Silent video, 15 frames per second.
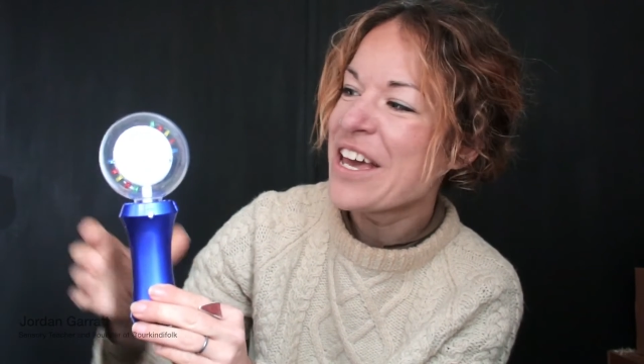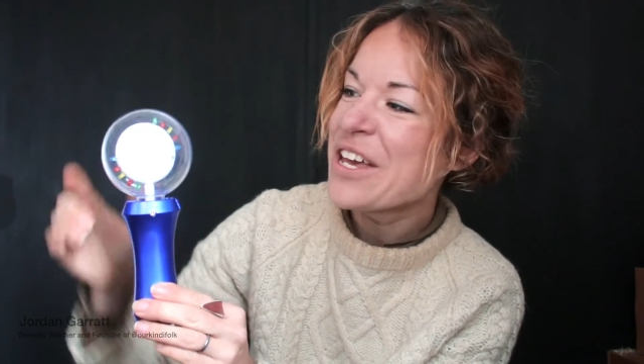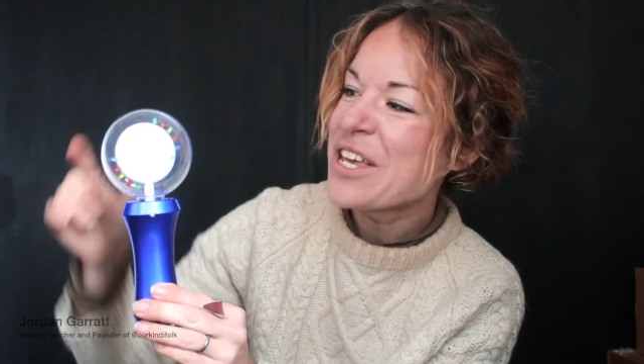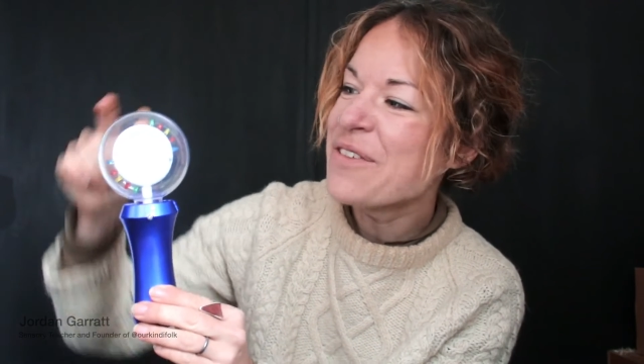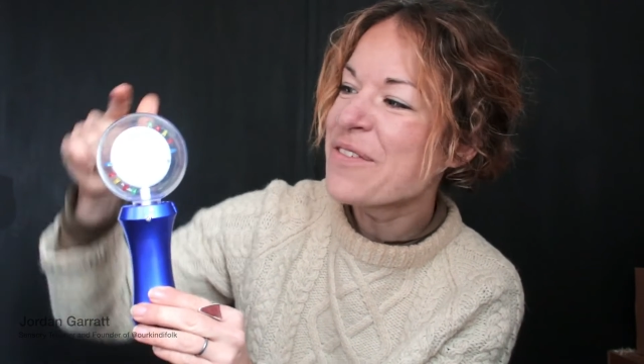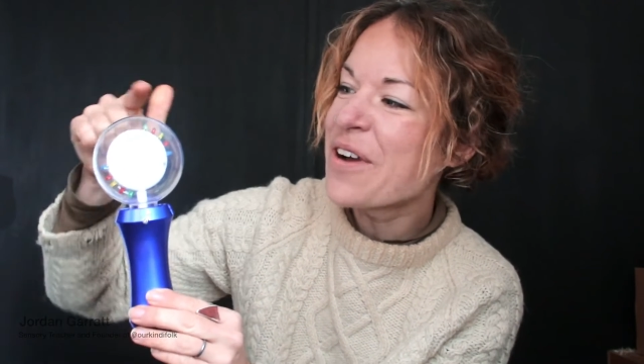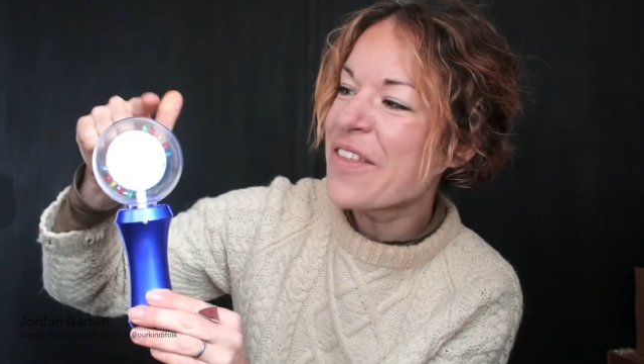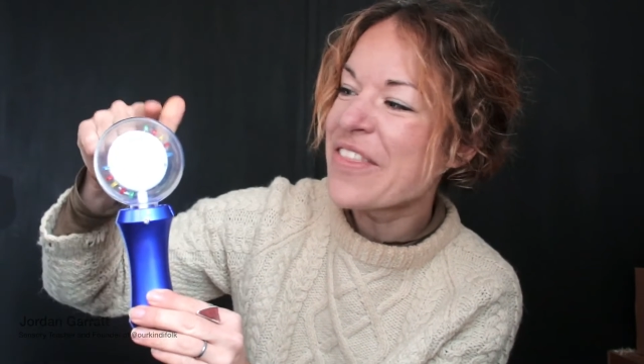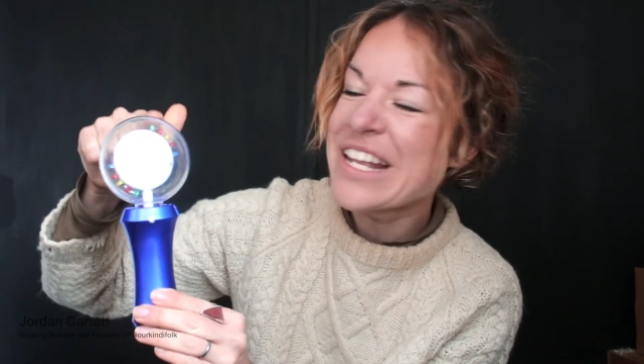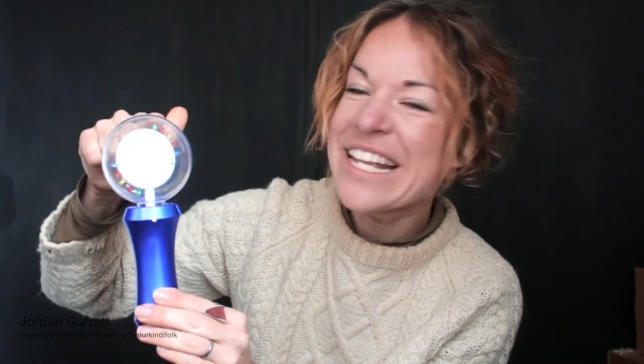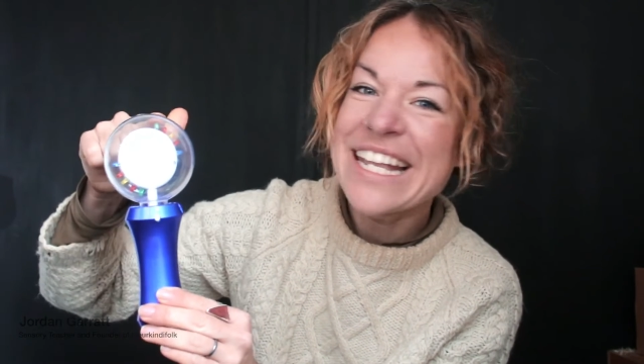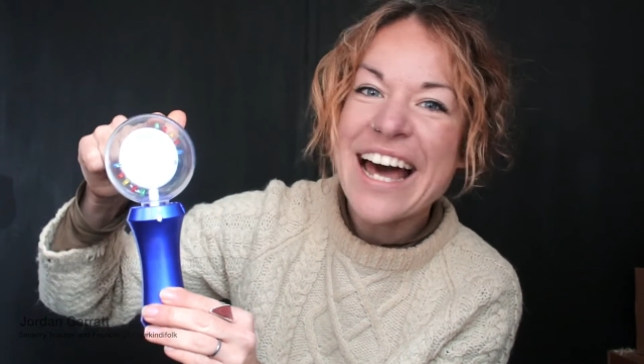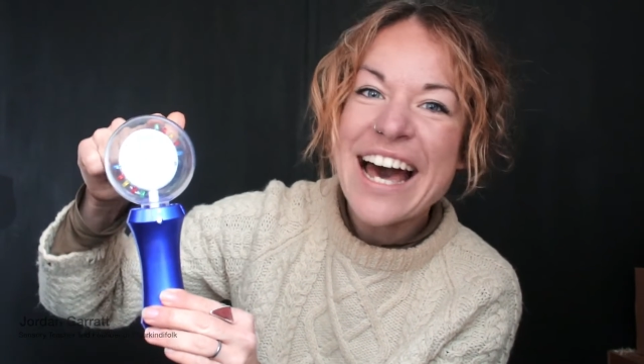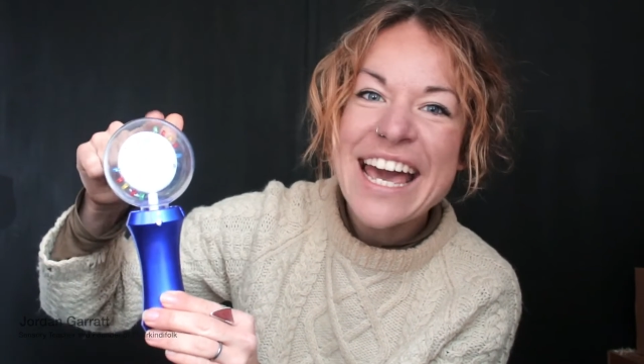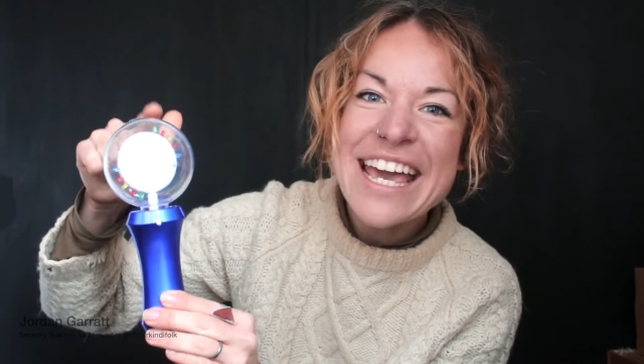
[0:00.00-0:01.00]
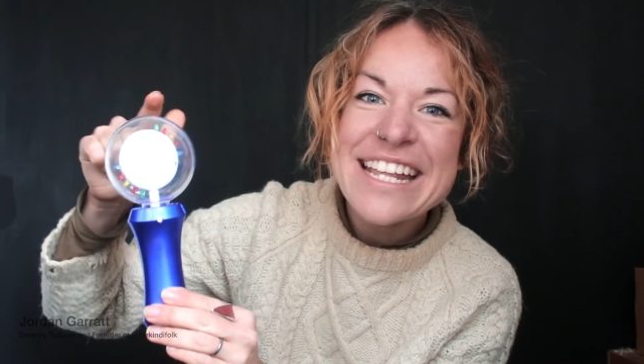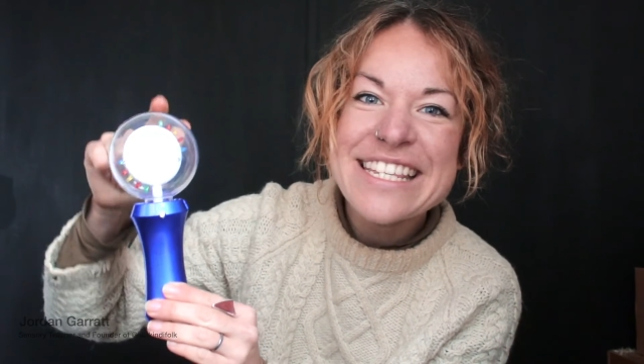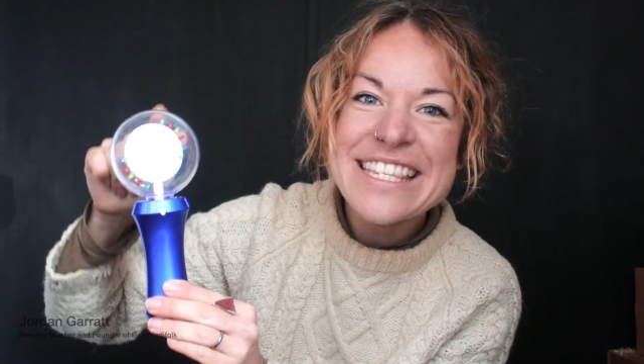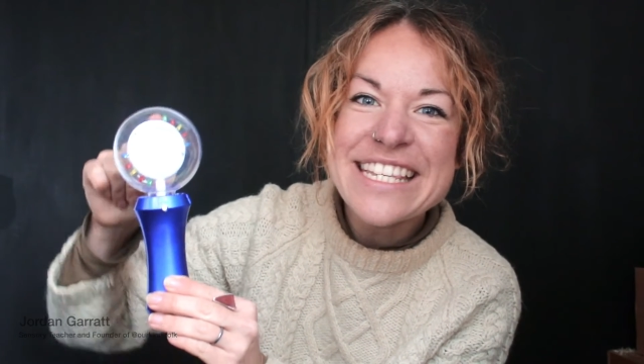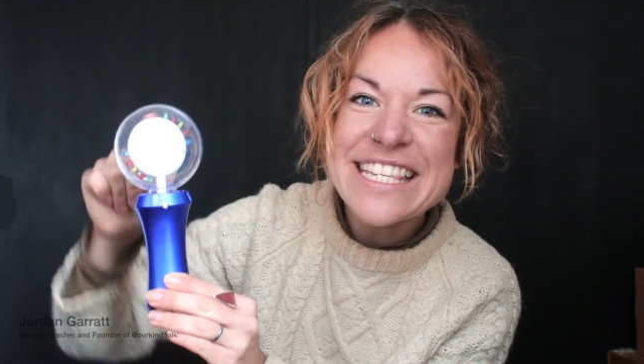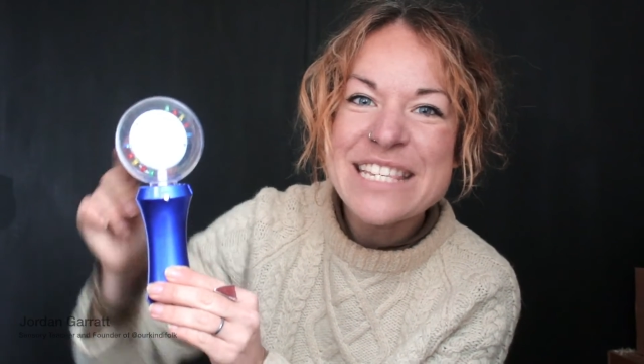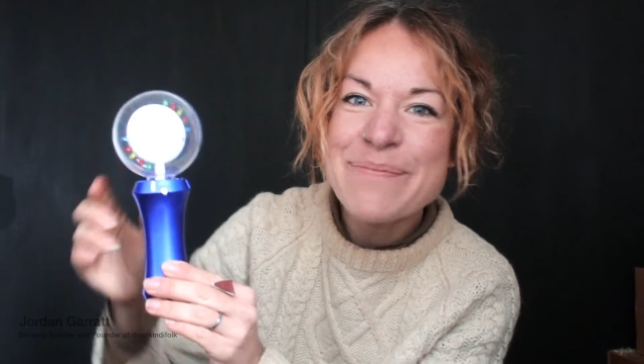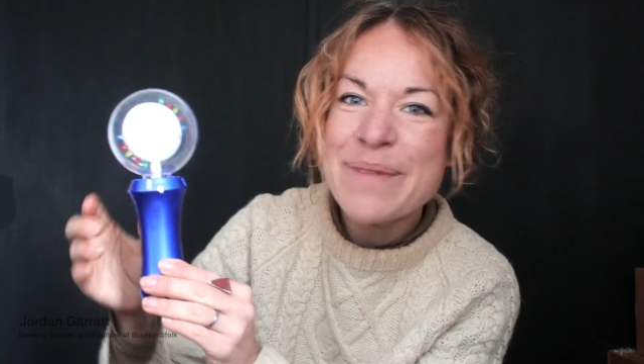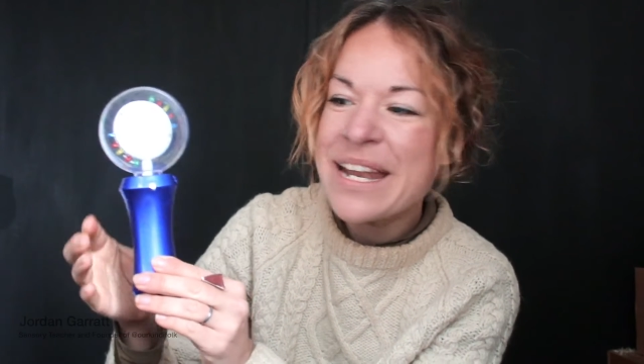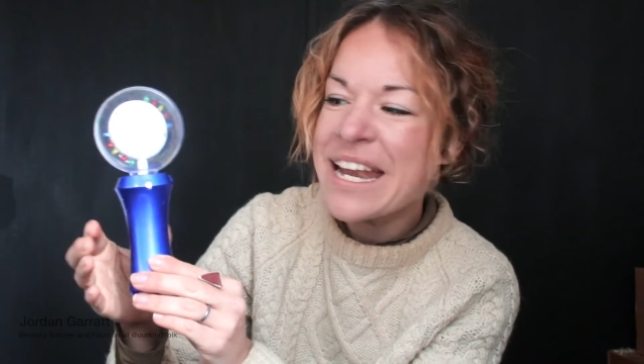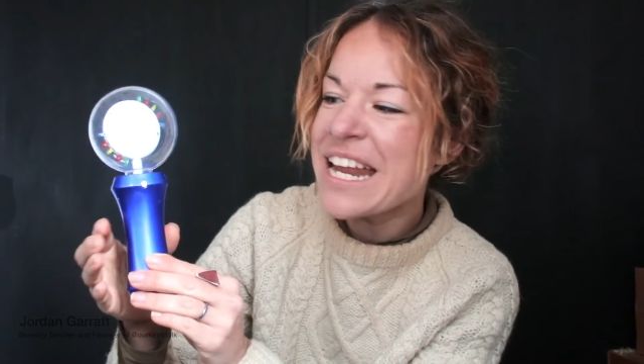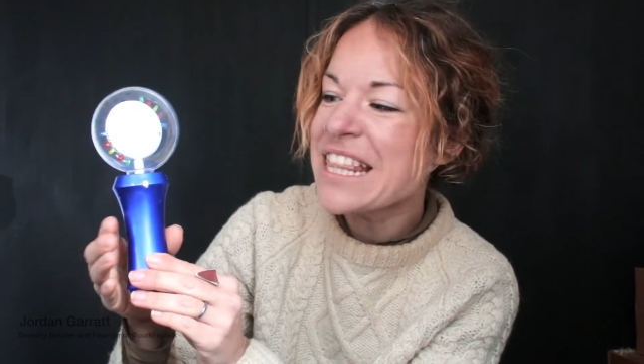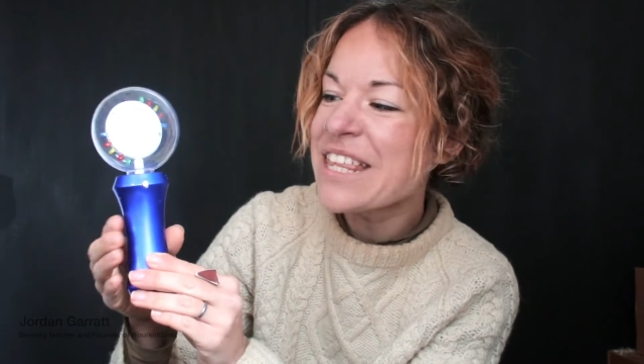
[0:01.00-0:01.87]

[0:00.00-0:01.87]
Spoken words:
You've got the lights, the spinning,